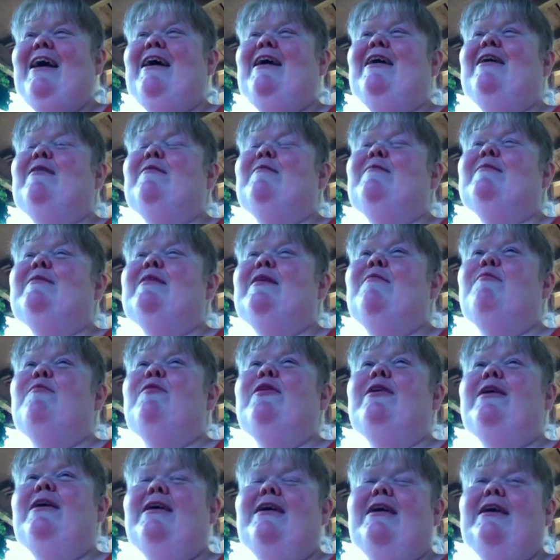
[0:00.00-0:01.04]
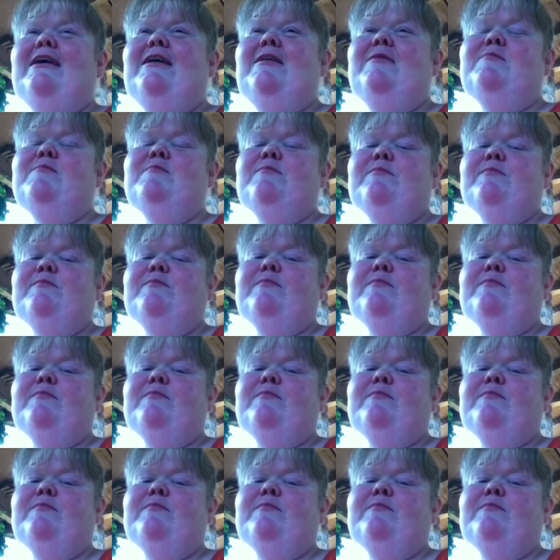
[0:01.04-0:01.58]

Um, number nine.